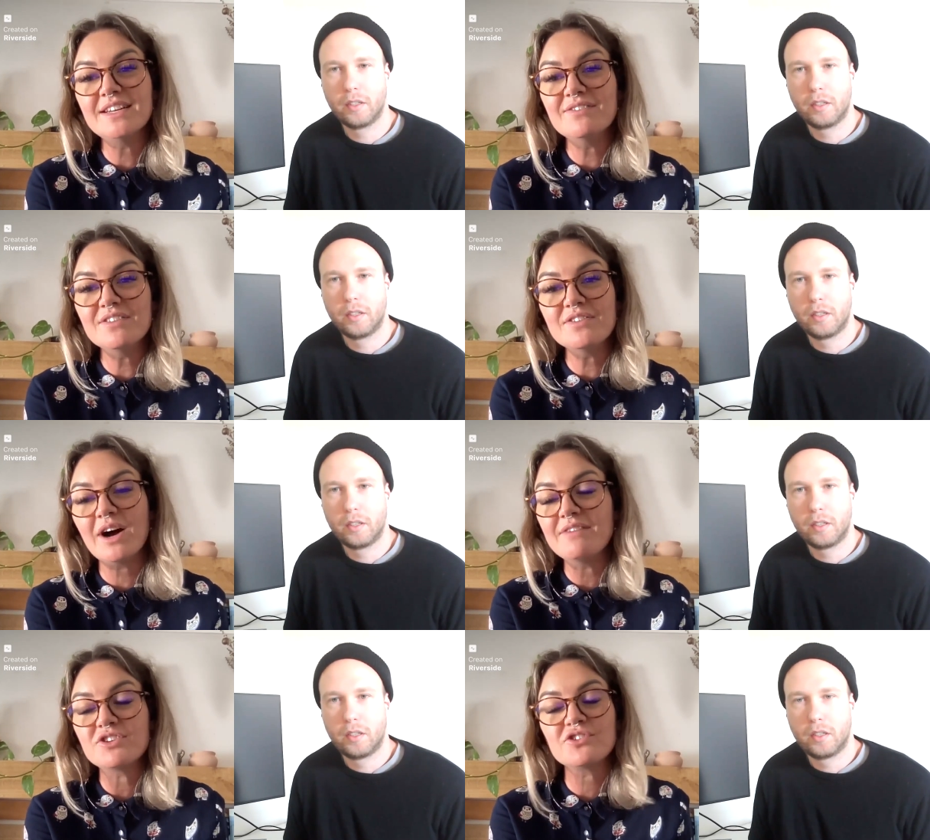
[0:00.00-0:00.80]
Speaker 1: never
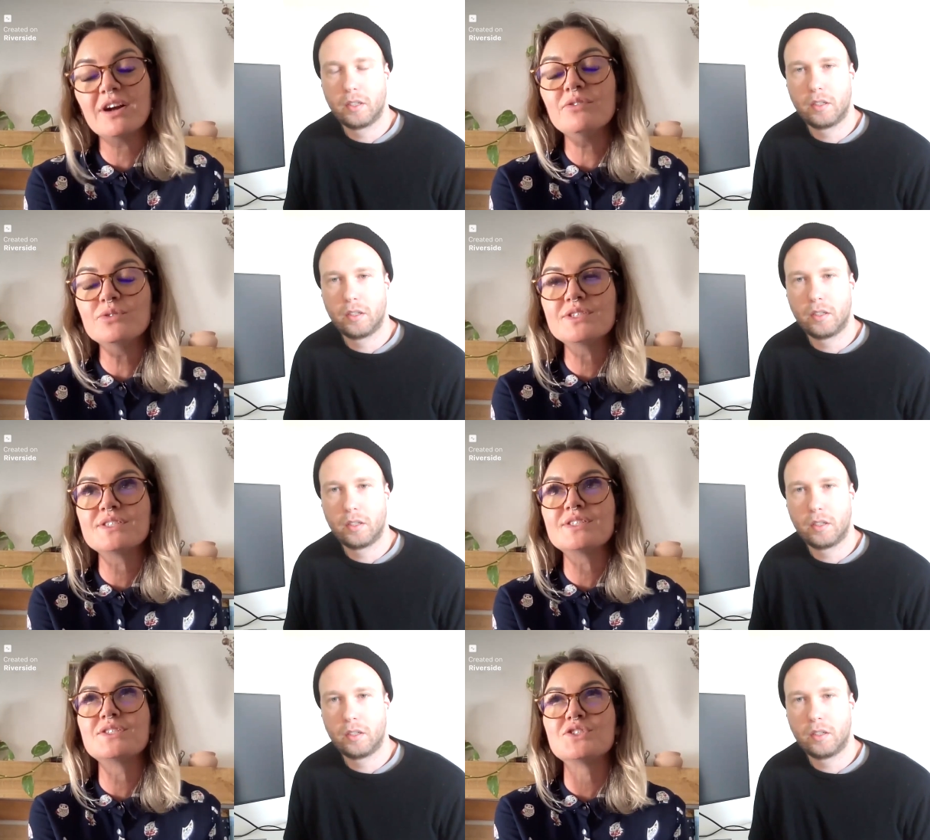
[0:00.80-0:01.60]
thought. I've traveled
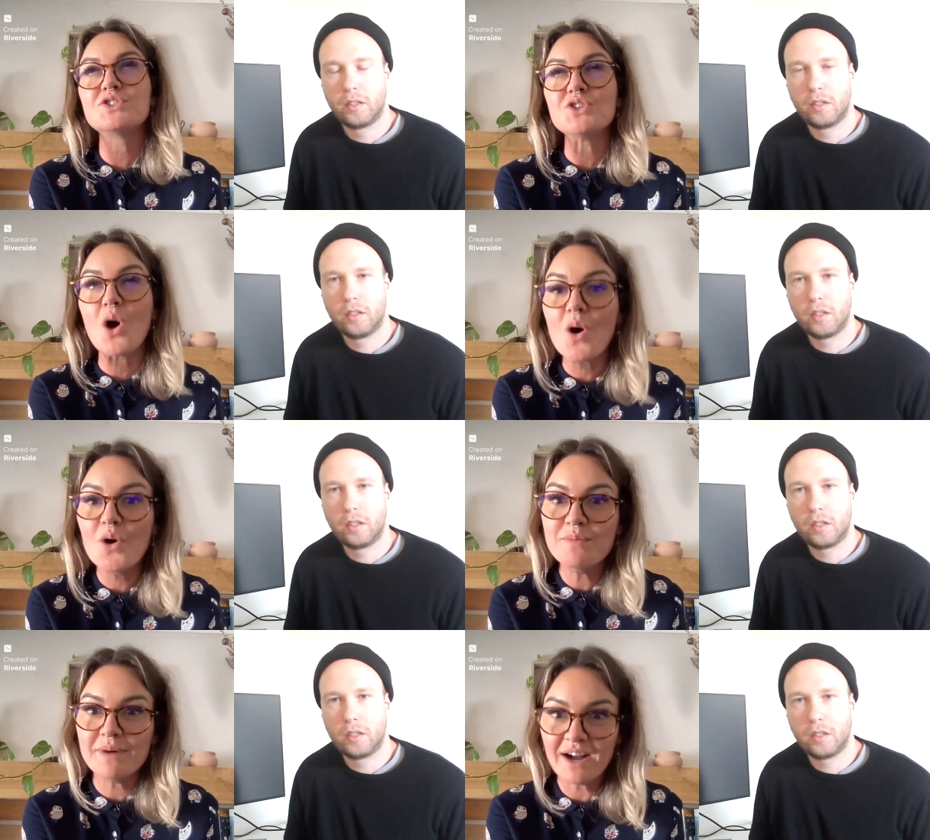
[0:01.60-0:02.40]

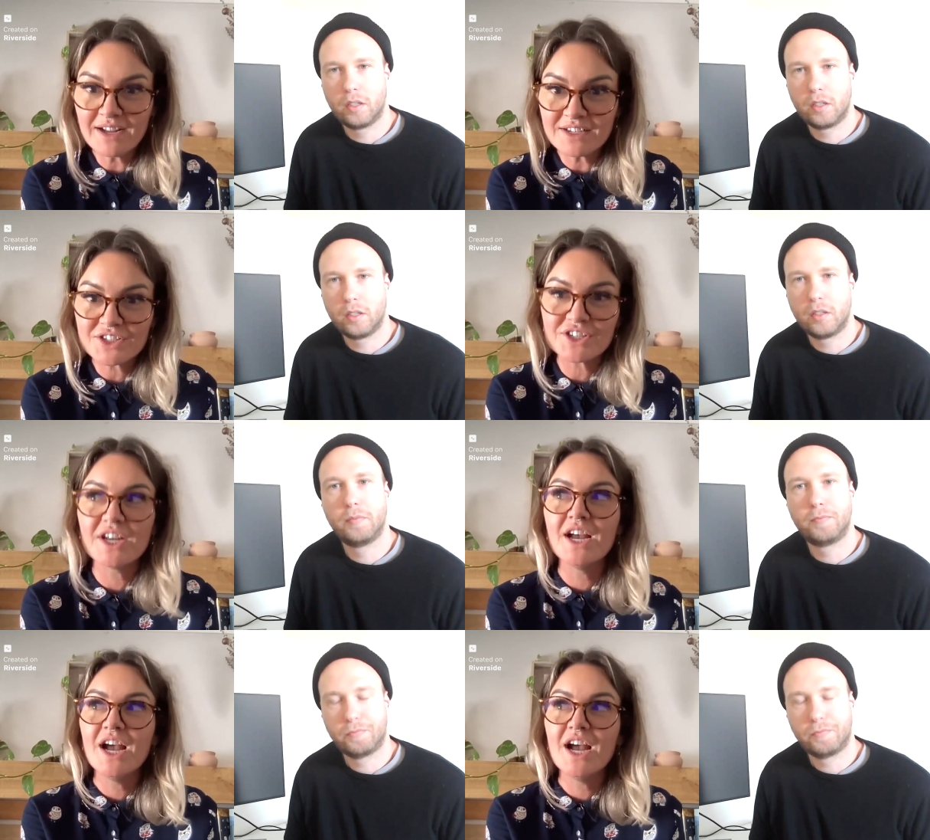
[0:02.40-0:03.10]
so much.